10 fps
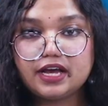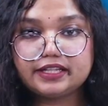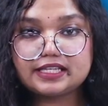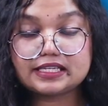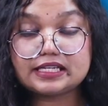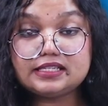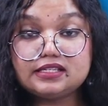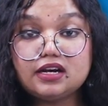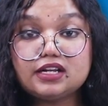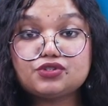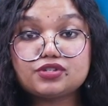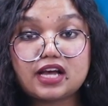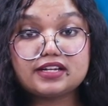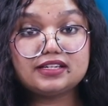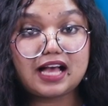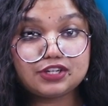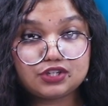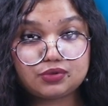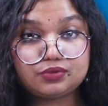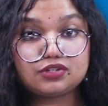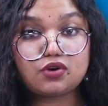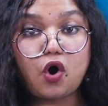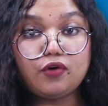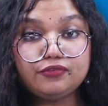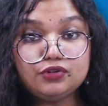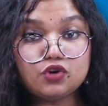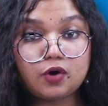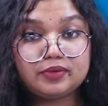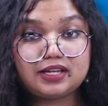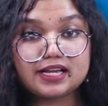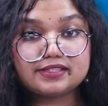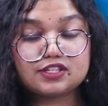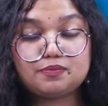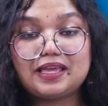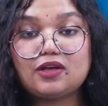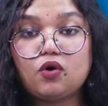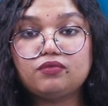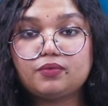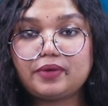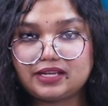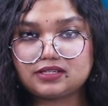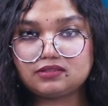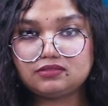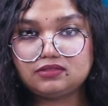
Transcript: there's a concerning societal attitude that often normalizes being overweight.